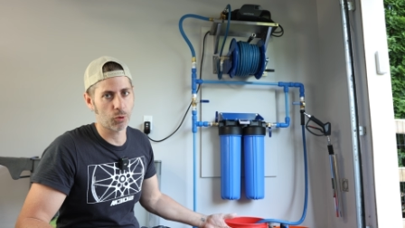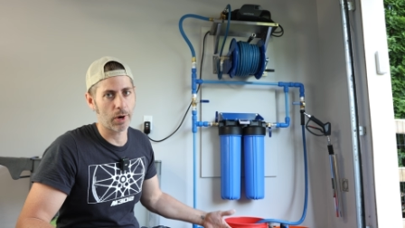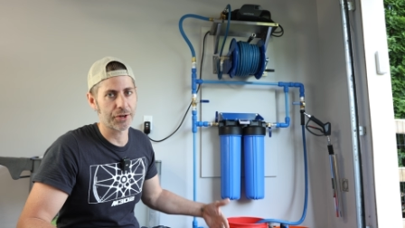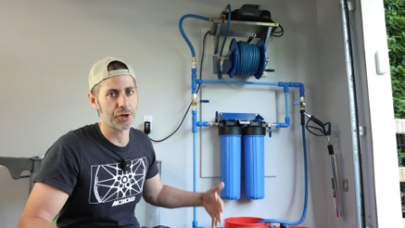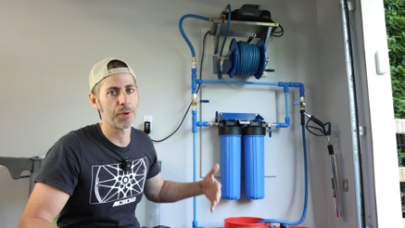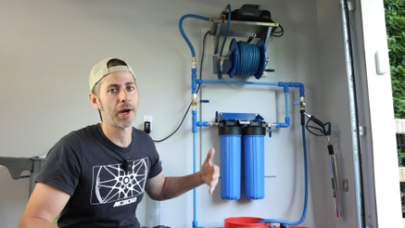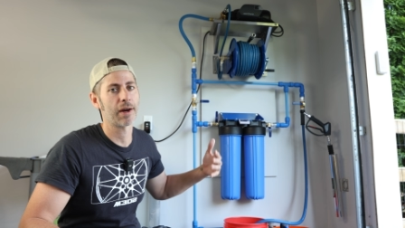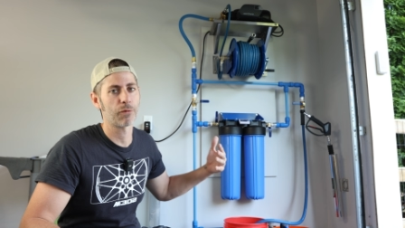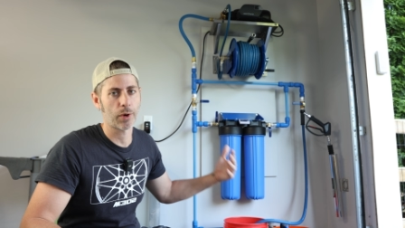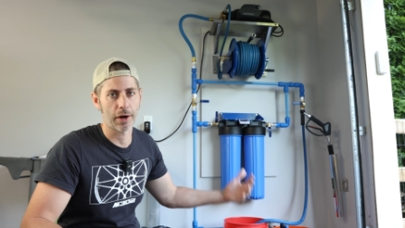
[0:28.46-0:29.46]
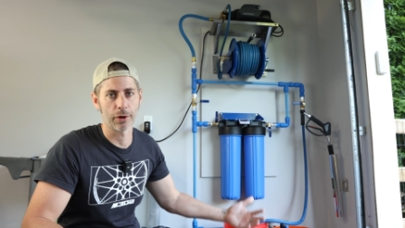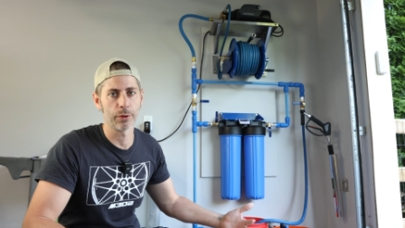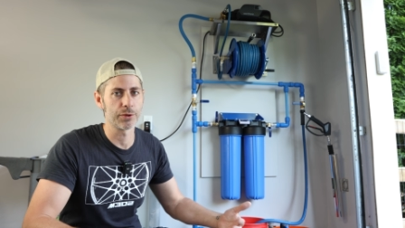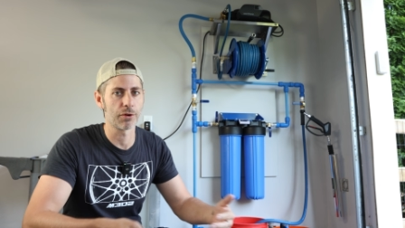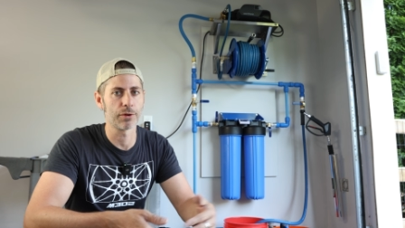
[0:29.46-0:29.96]
of pressure washer you have, what
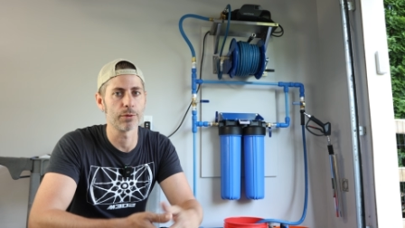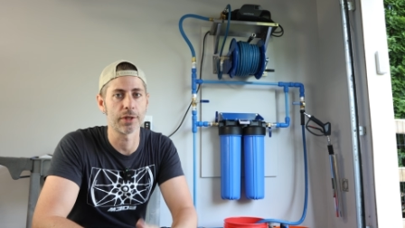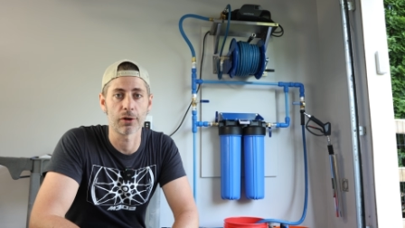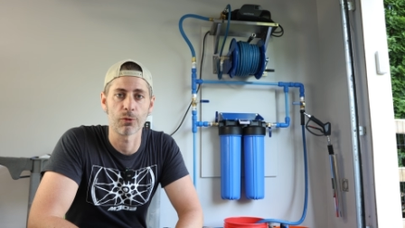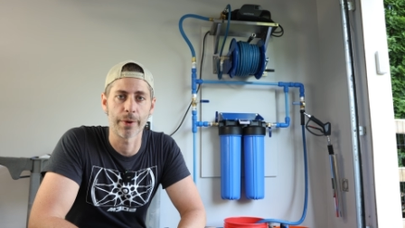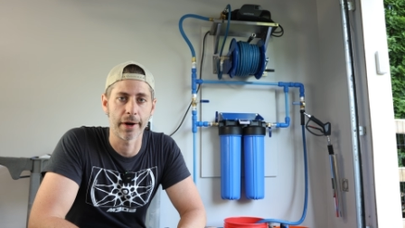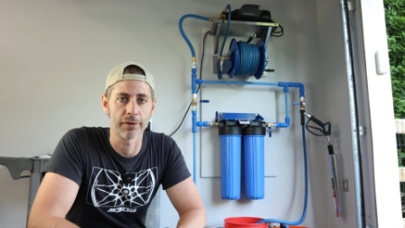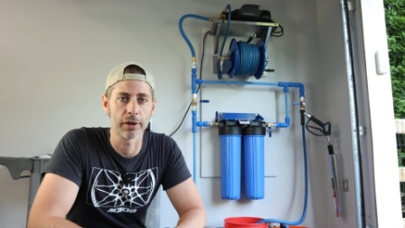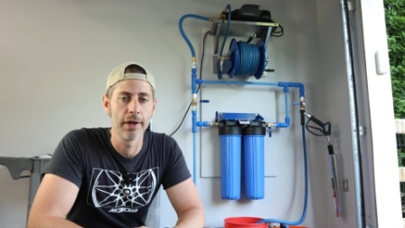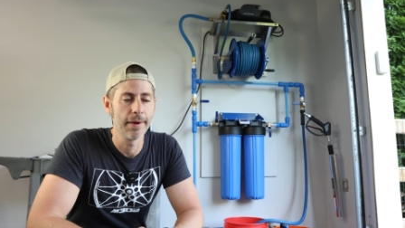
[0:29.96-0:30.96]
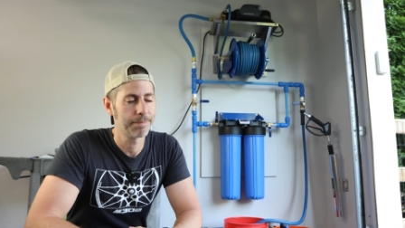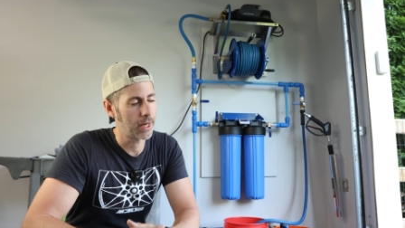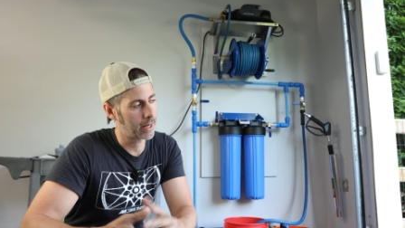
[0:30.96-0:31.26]
kind of hose you're using or whatever.